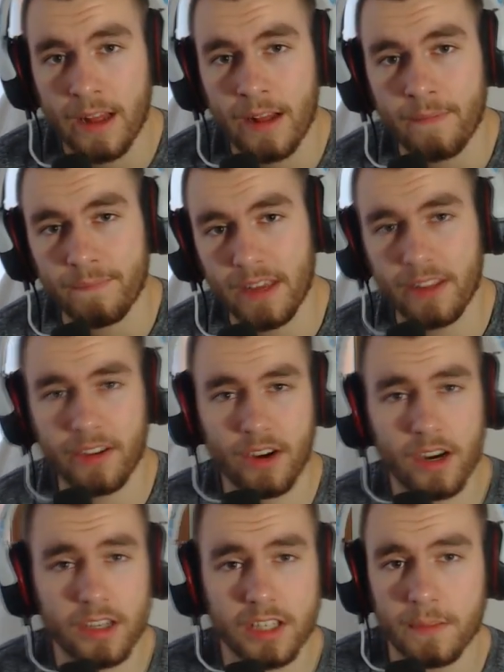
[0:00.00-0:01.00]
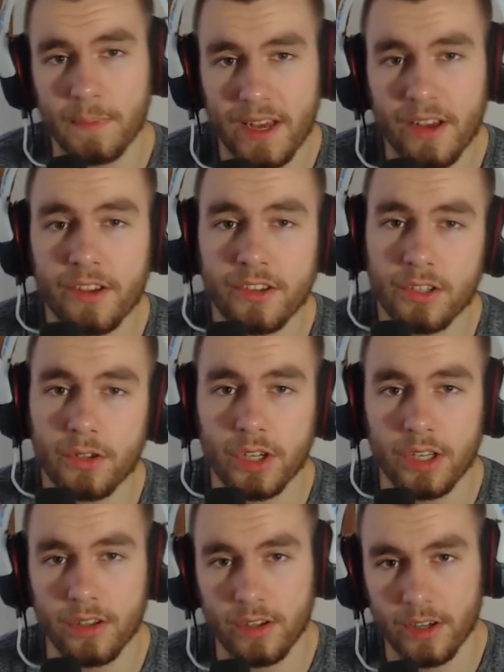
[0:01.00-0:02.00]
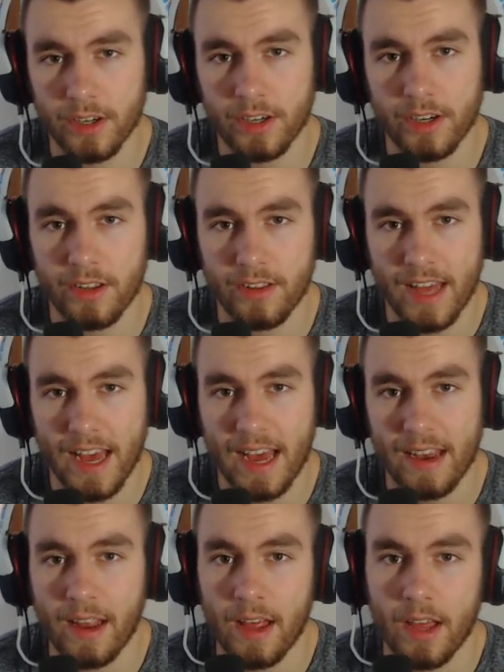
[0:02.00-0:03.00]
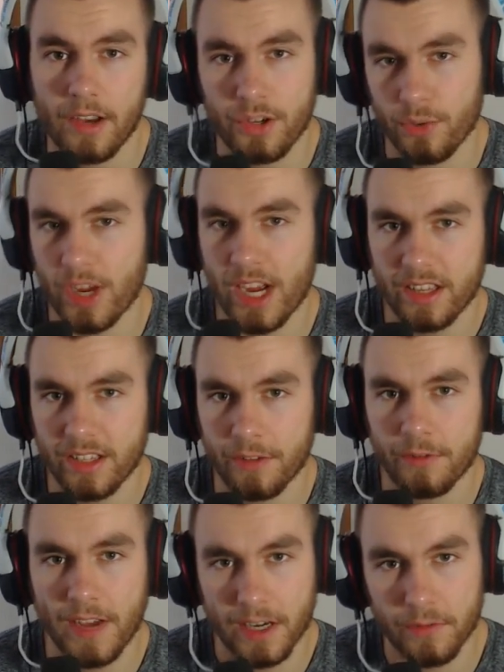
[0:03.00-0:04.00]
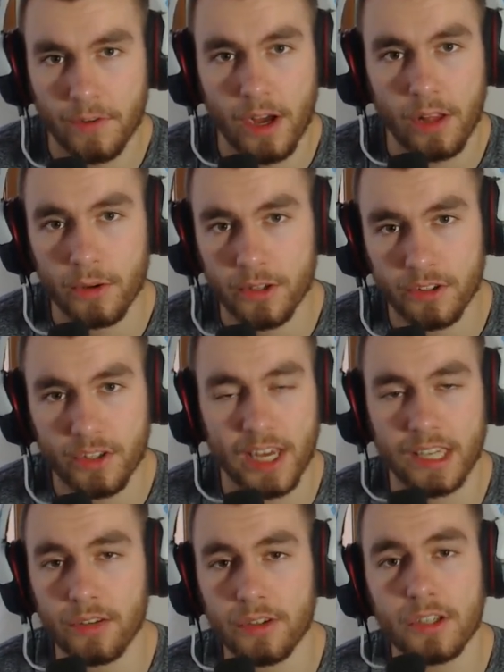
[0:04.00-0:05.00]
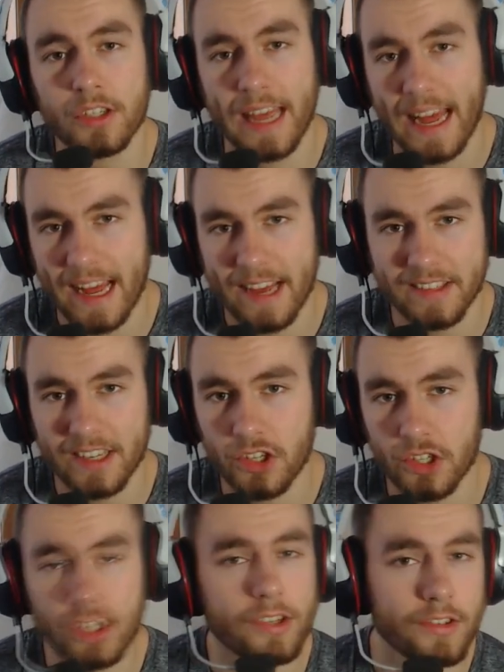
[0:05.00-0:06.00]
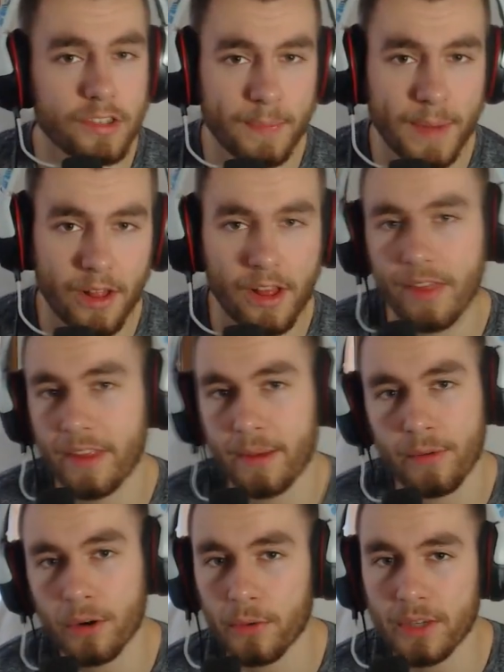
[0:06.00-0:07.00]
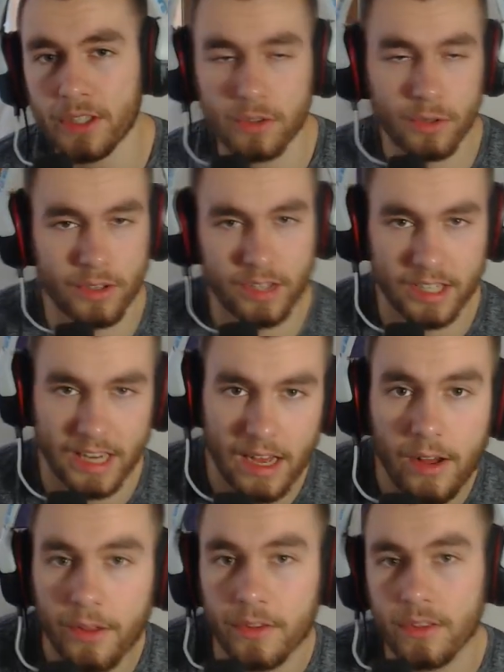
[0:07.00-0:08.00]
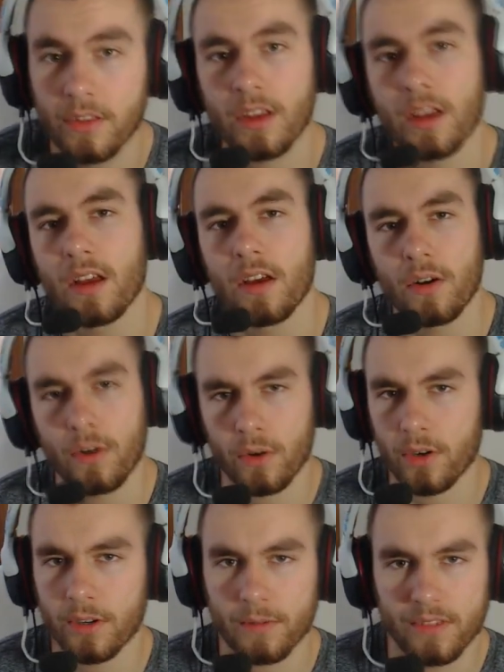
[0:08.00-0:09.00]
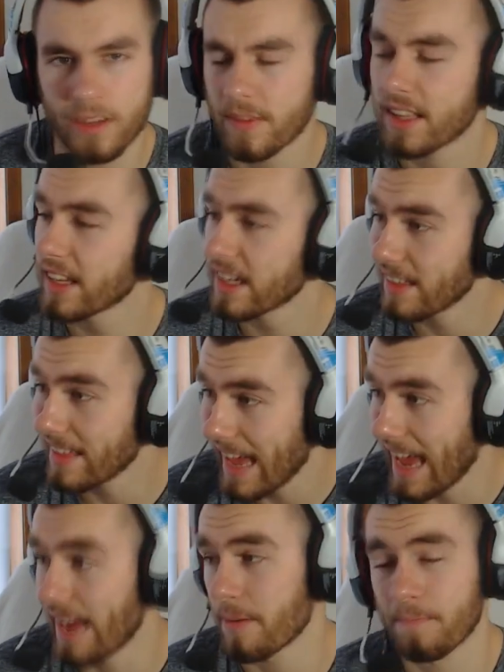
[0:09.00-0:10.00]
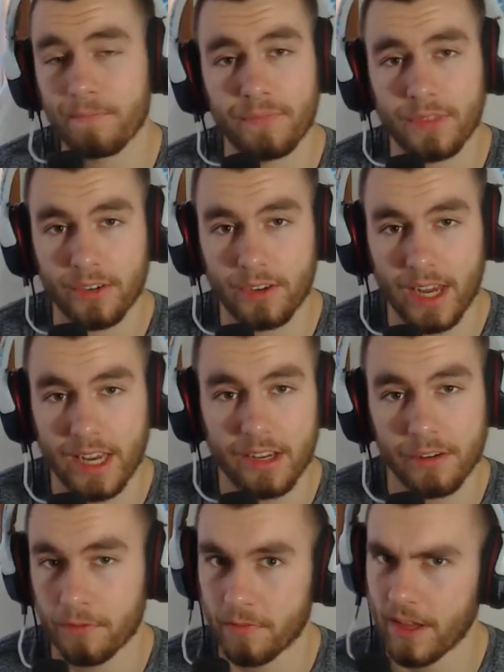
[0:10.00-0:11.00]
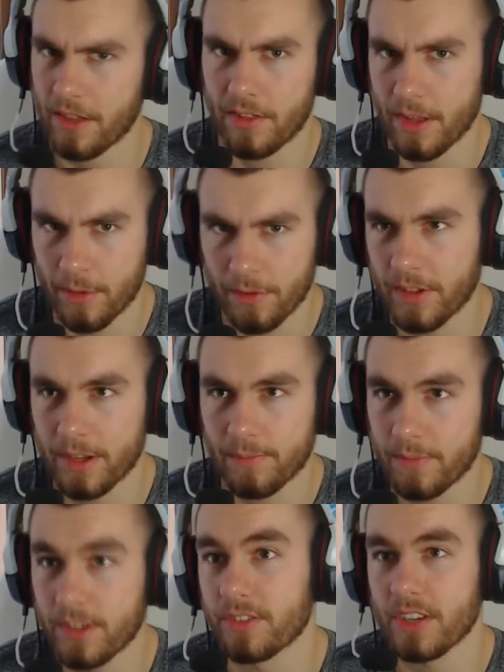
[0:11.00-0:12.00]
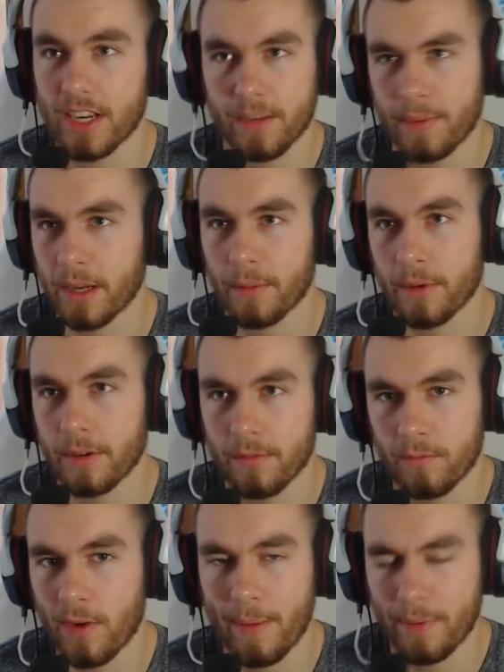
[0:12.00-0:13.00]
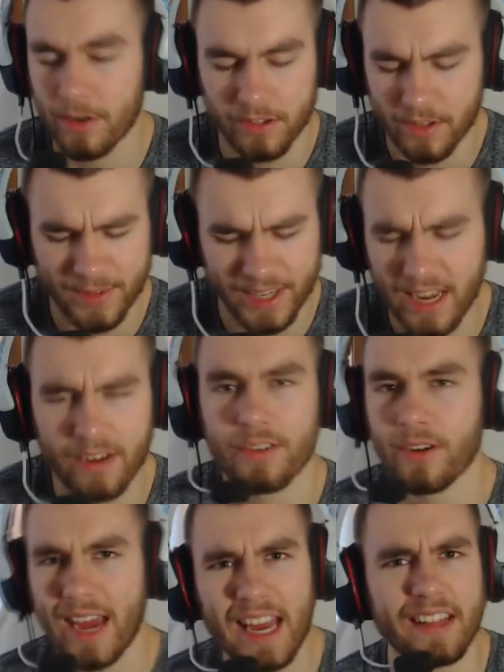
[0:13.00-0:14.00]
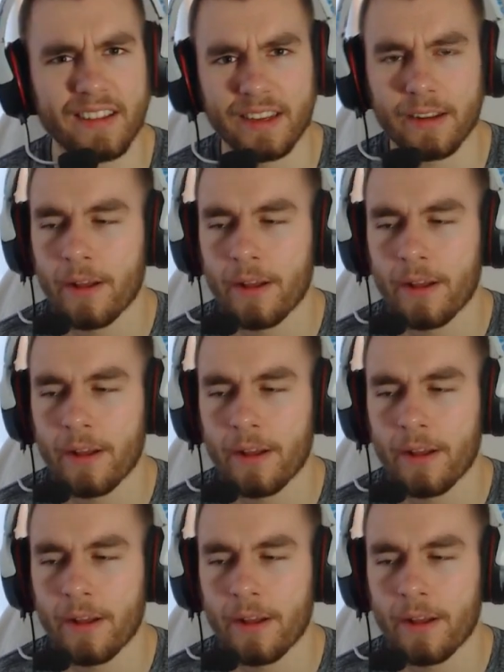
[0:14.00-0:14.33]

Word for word: Now, there are spells you can learn that directly affect followers, like you can cast a shield spell on them, or restore their health, or something like that. Okay, you can feather them if they decide to pick up a weapon or something. I don't know, anything.